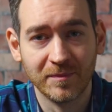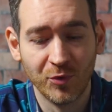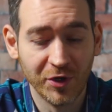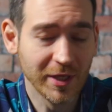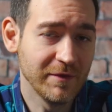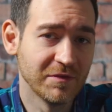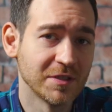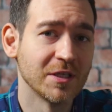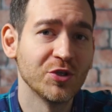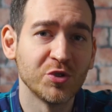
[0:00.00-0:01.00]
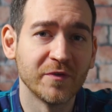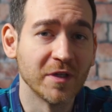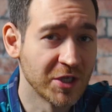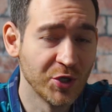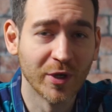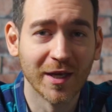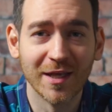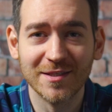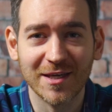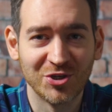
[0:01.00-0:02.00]
or even the useful
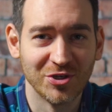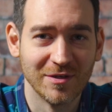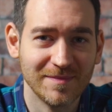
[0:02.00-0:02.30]
Q&A section.